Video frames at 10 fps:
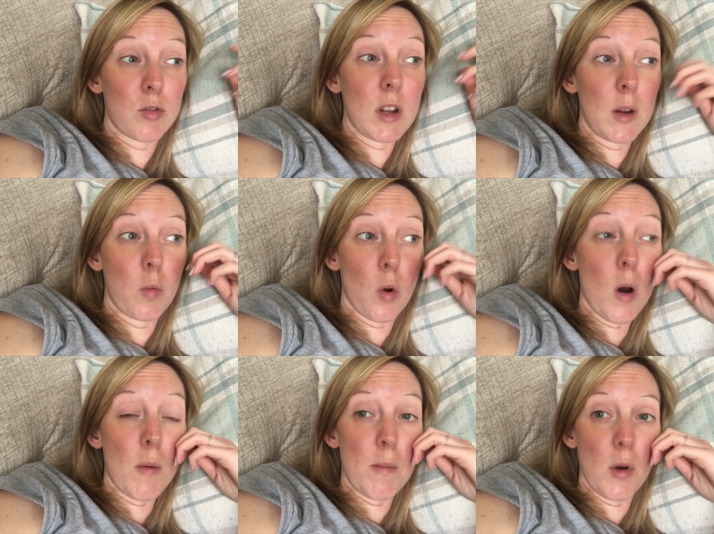really
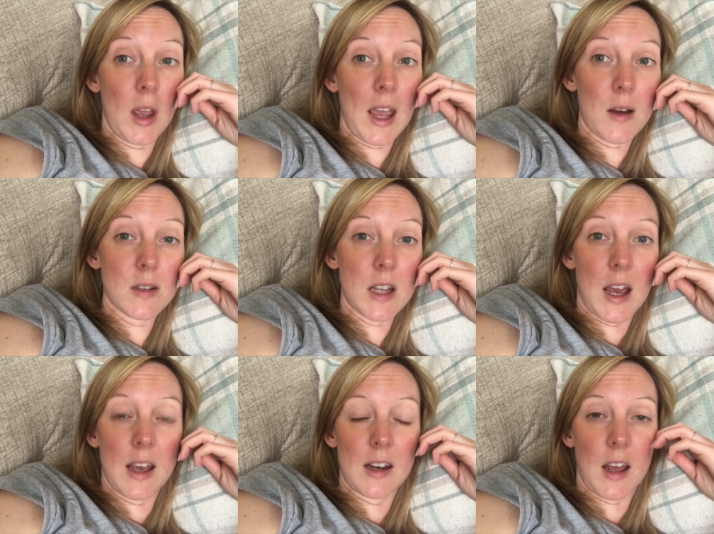warm and muggy outside,